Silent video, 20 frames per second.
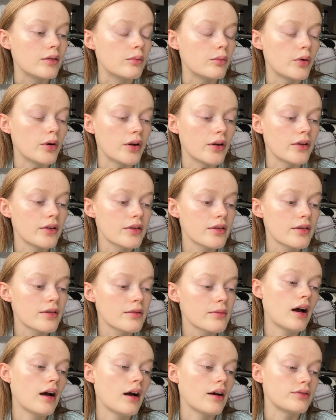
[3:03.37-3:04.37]

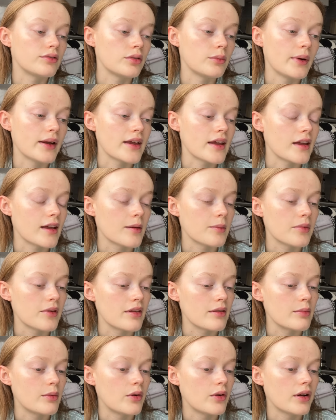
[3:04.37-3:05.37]
worse after waking up
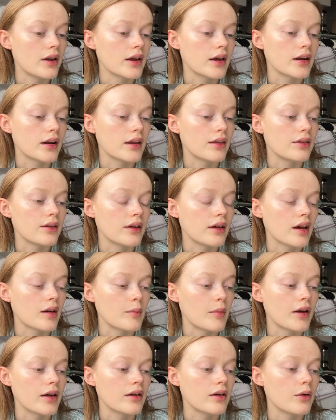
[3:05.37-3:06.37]
this morning, and I think I
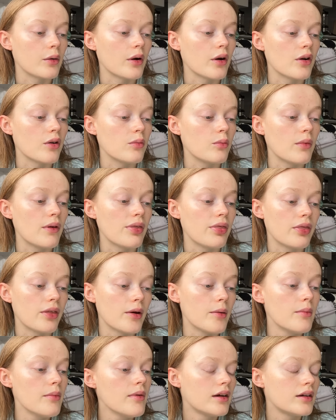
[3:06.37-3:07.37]
might go home with
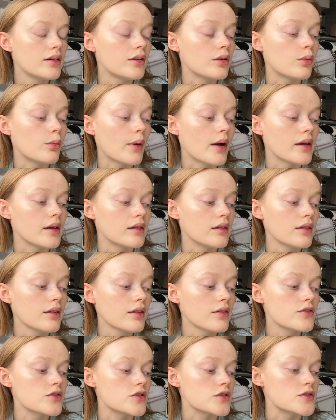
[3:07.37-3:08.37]
them to
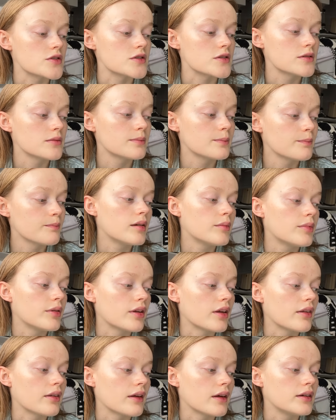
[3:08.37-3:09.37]
Wales just
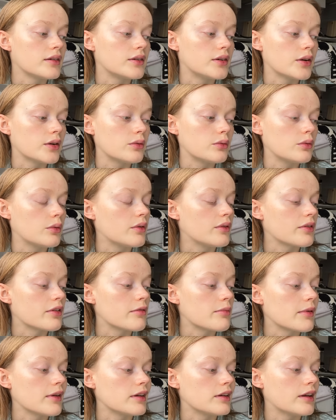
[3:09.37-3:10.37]
because I don't want to
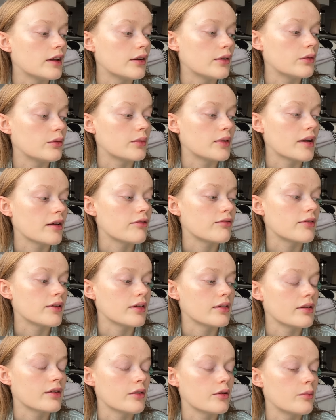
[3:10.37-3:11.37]
be alone when I feel
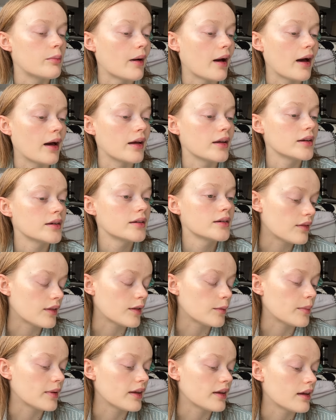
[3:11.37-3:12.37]
so bad.
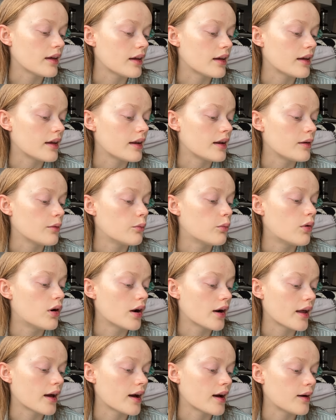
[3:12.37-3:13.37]
They'll be here in
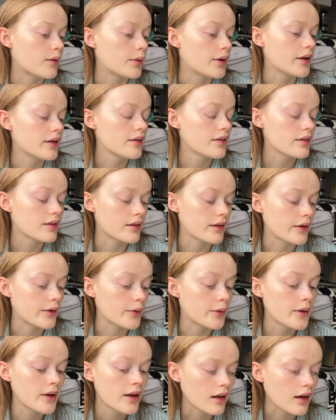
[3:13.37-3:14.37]
1 hour,
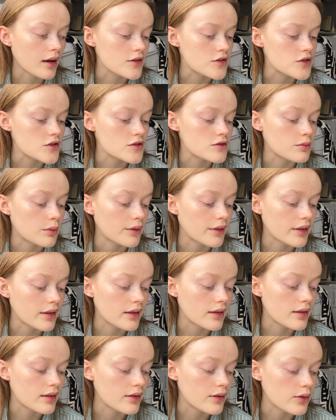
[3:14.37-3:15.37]
so I just
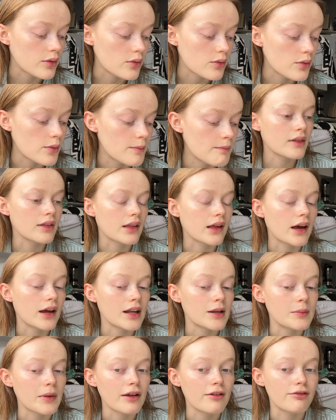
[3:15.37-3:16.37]
wanted to
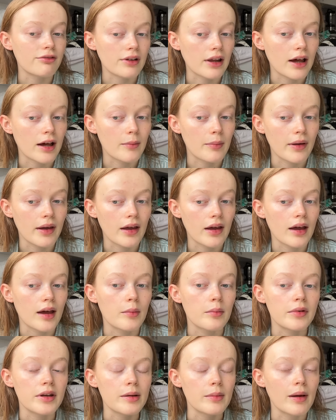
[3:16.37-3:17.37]
tidy my flat a bit,
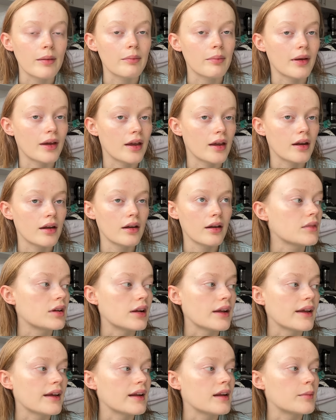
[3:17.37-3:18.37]
empty my bin,
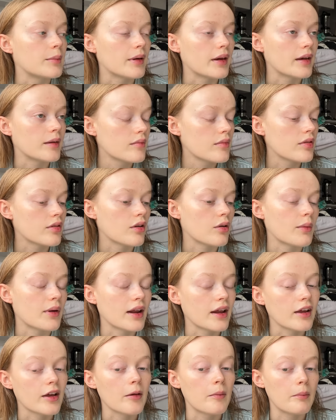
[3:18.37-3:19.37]
clean a bit, so when
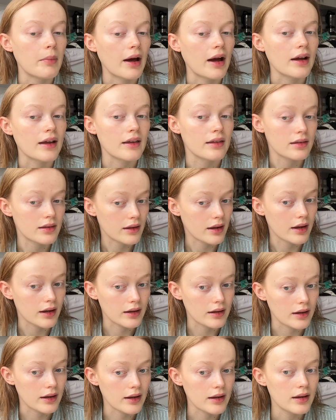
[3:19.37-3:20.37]
I come back it's
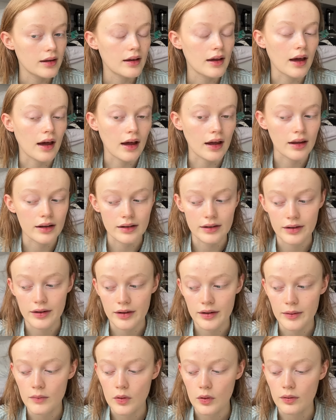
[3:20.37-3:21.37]
tidy.
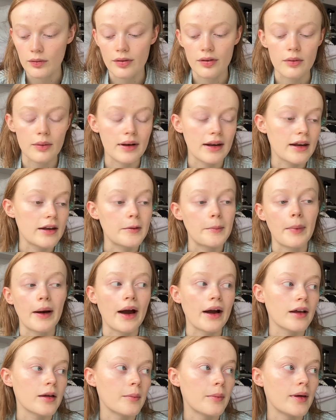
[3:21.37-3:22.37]
And also I need to
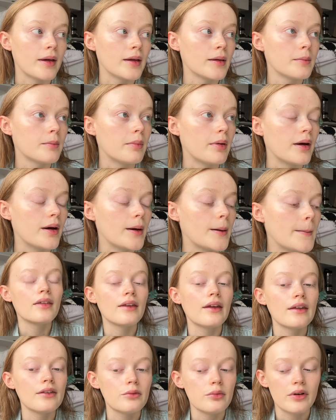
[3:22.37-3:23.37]
pack a bit, but
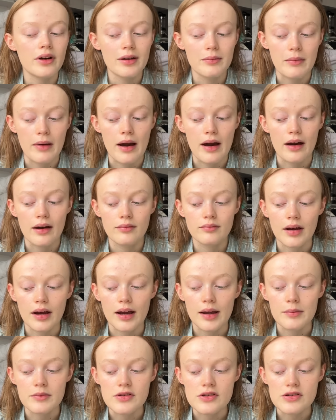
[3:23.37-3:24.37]
that's where I'm at.
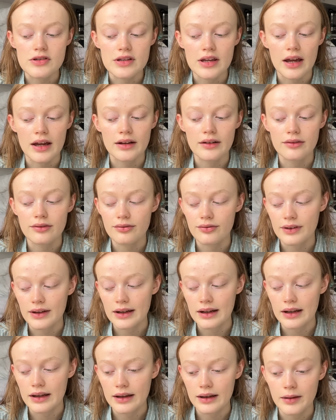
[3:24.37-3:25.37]
I'm just kind of
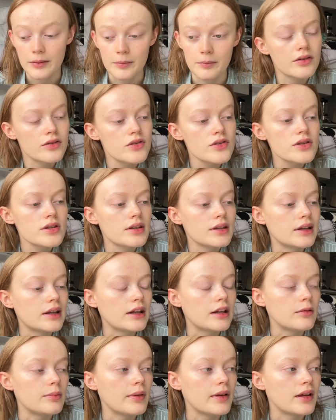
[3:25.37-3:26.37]
feeling just a
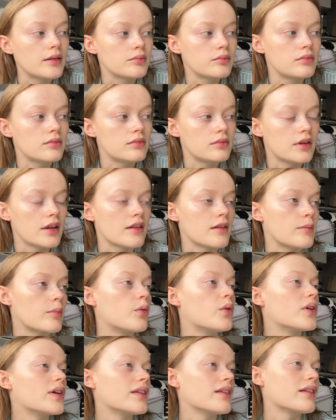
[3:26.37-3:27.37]
little bit
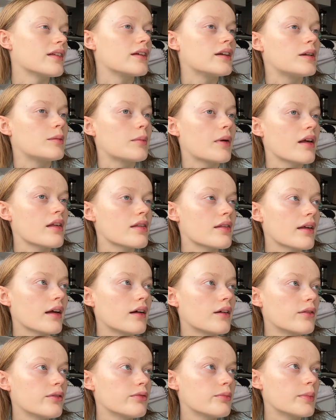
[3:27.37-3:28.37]
disappointed in
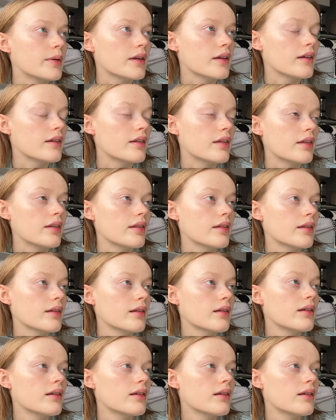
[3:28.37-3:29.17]
myself because